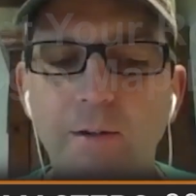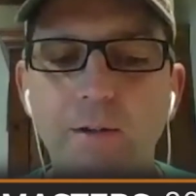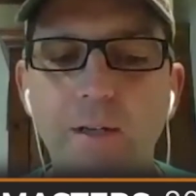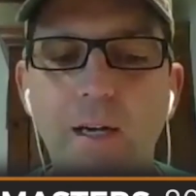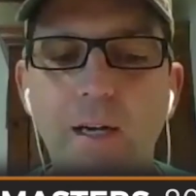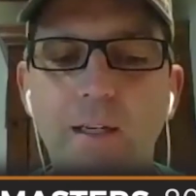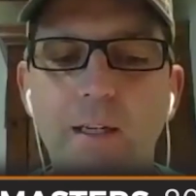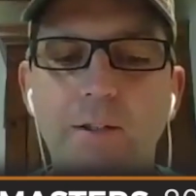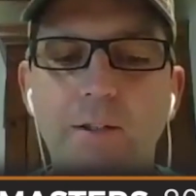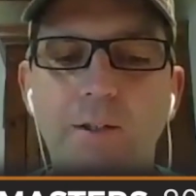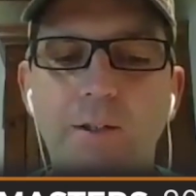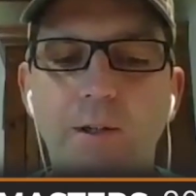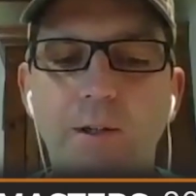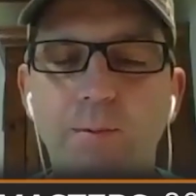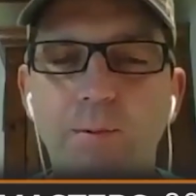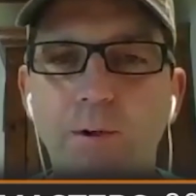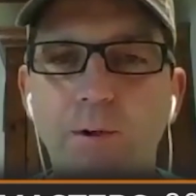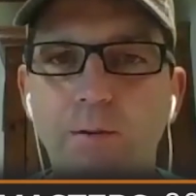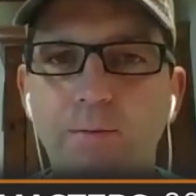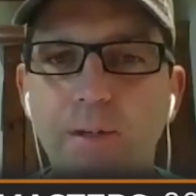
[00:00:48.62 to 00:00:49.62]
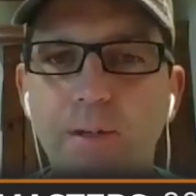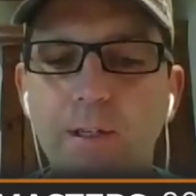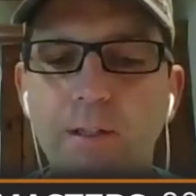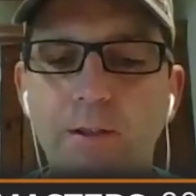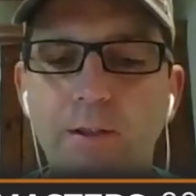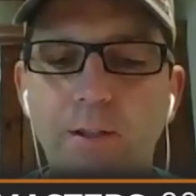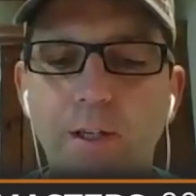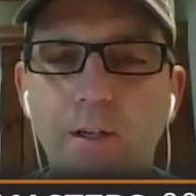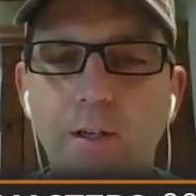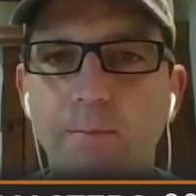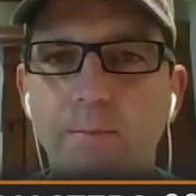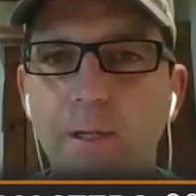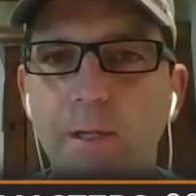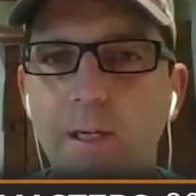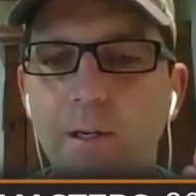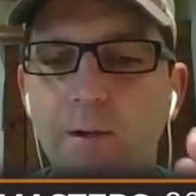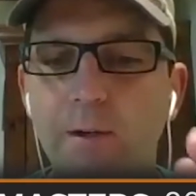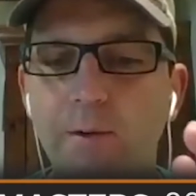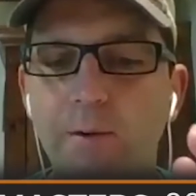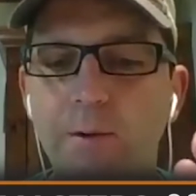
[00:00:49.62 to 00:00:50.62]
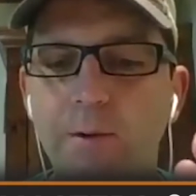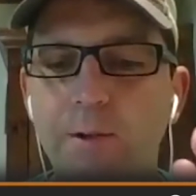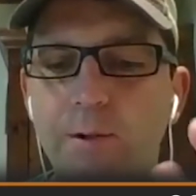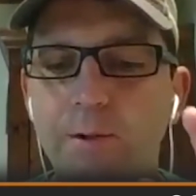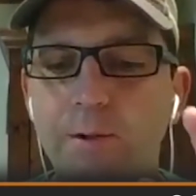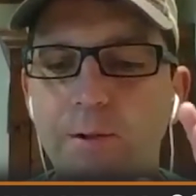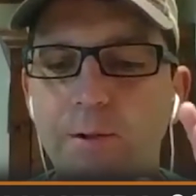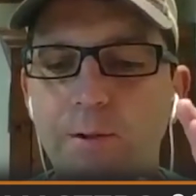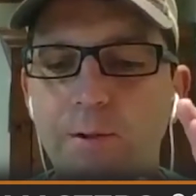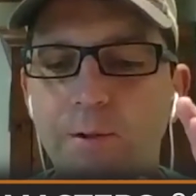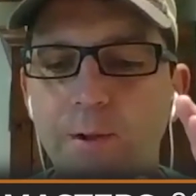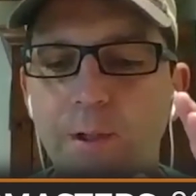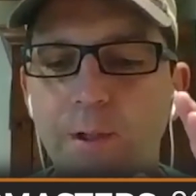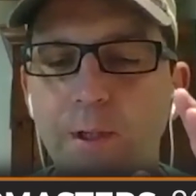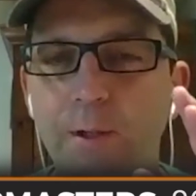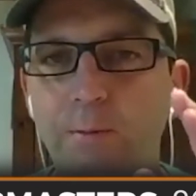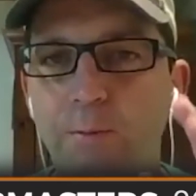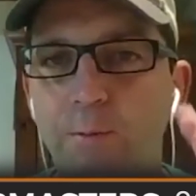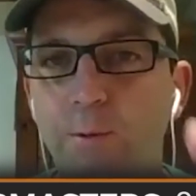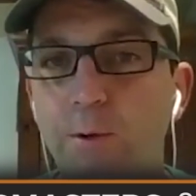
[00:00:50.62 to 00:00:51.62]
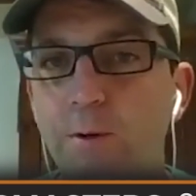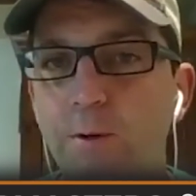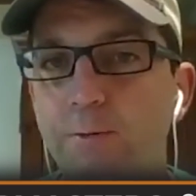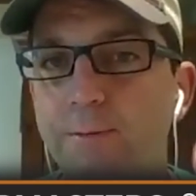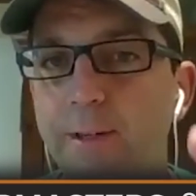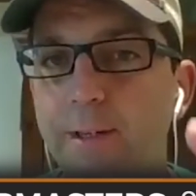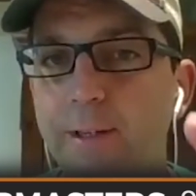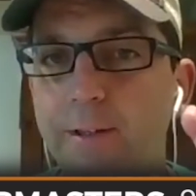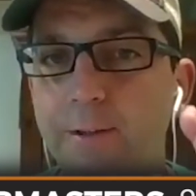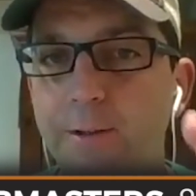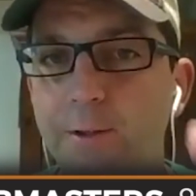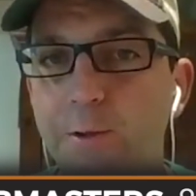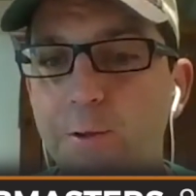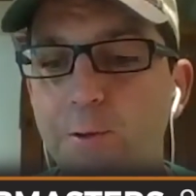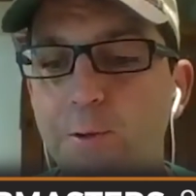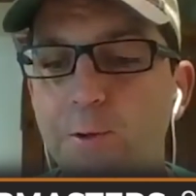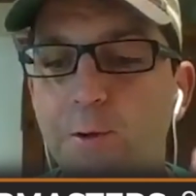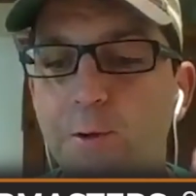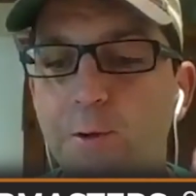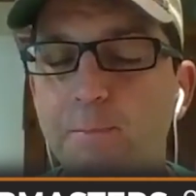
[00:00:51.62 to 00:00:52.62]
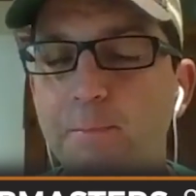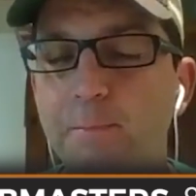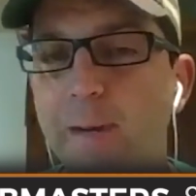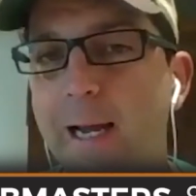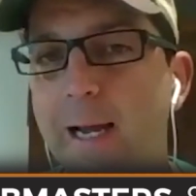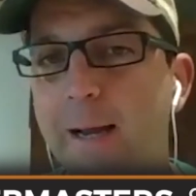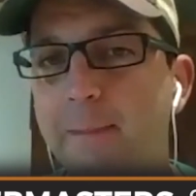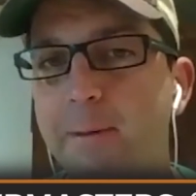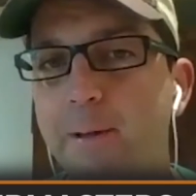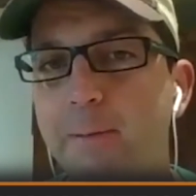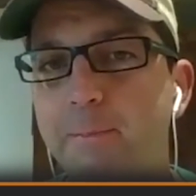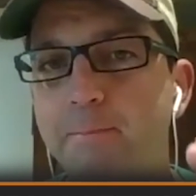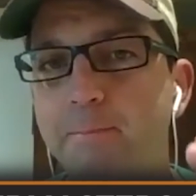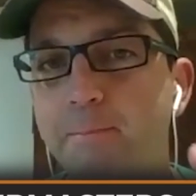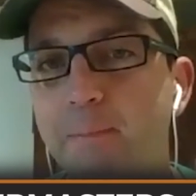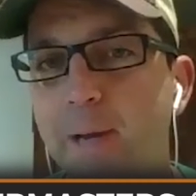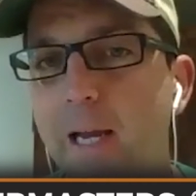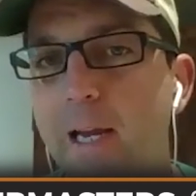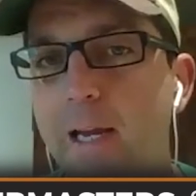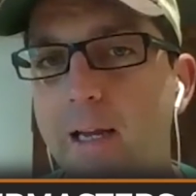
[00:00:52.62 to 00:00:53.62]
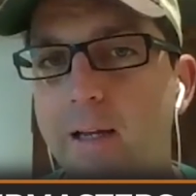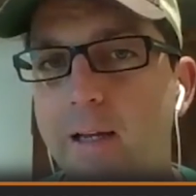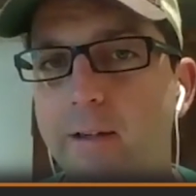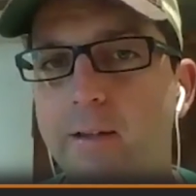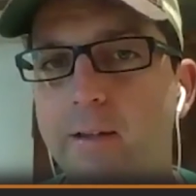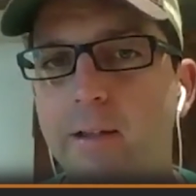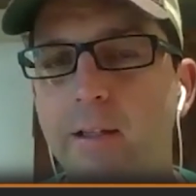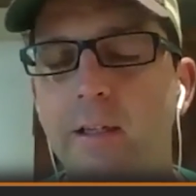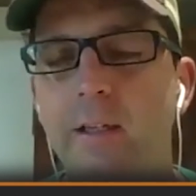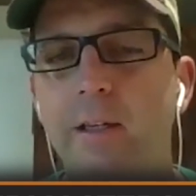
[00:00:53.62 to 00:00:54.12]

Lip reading: not get your roofing GMB or your roofing Google Map banned.